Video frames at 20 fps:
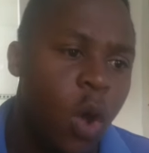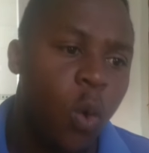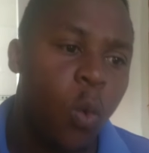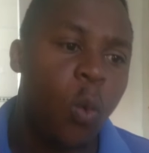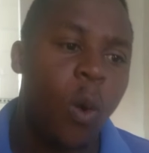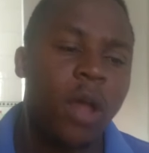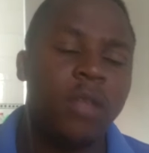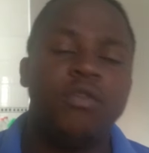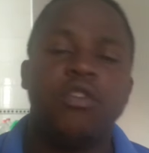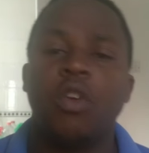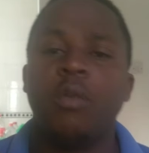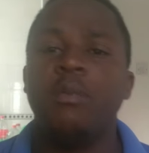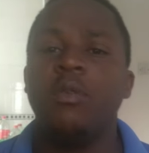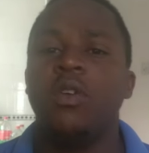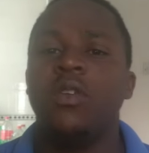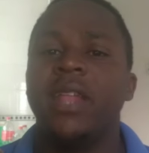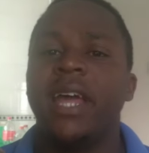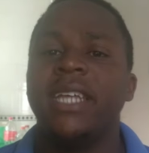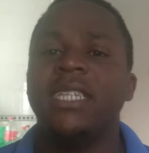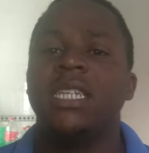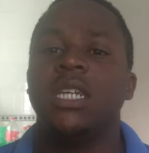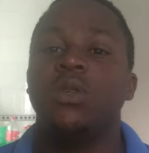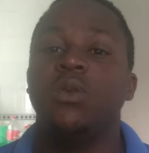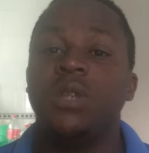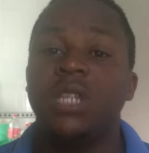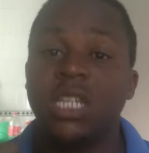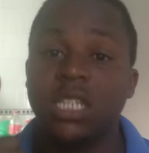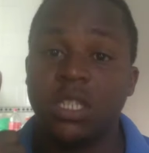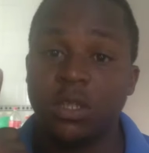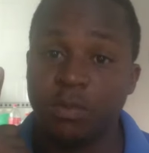One from United,
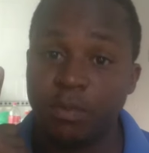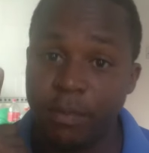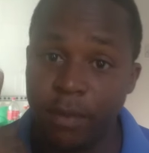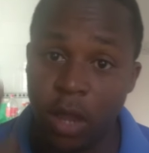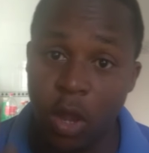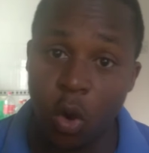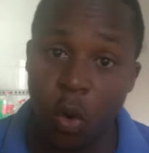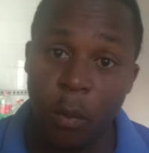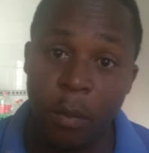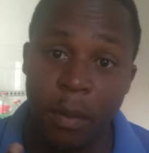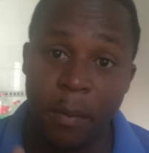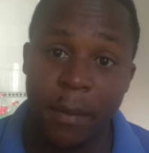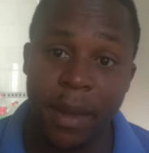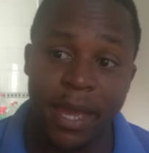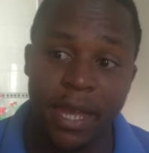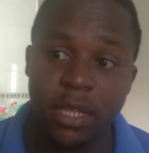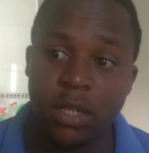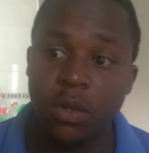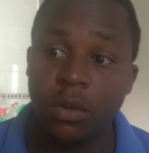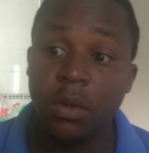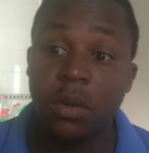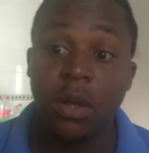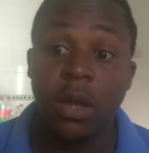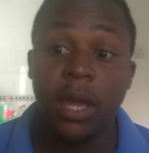which is Kobbie Mainoo.